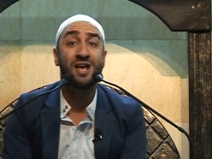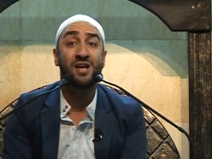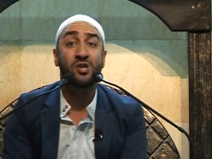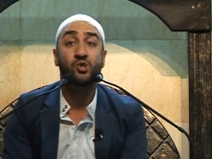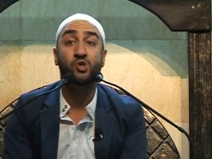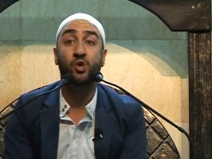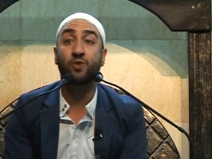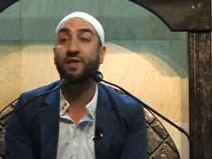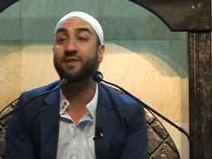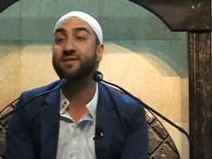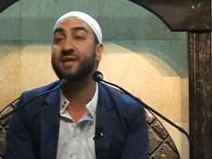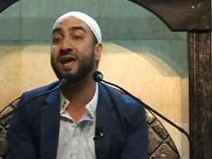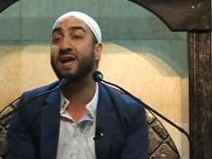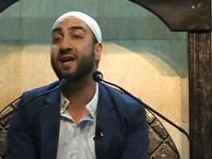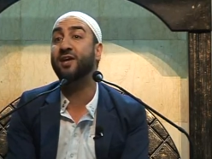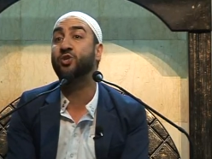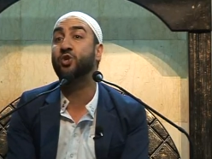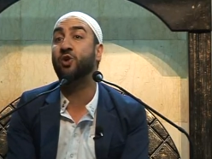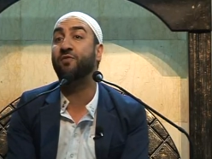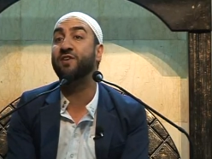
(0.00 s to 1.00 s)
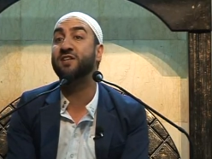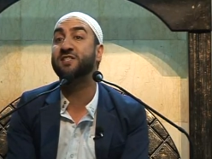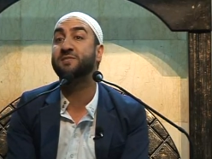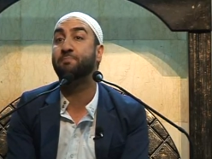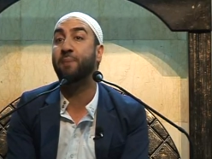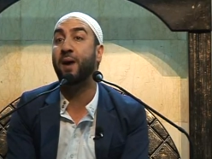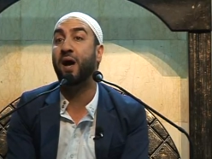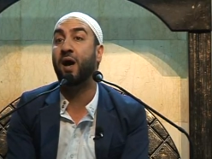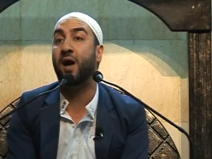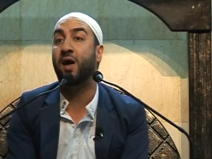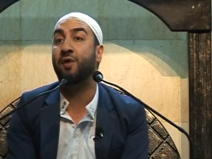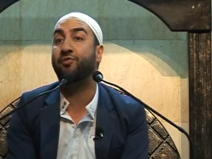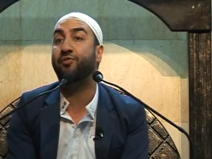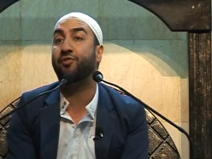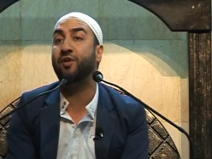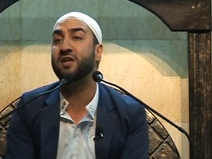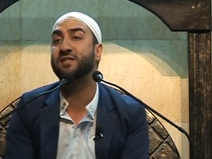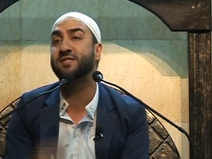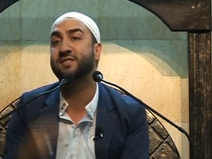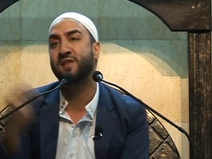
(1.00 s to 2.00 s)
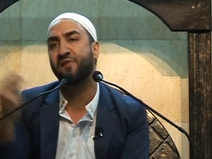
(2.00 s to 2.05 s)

So the date of his birth is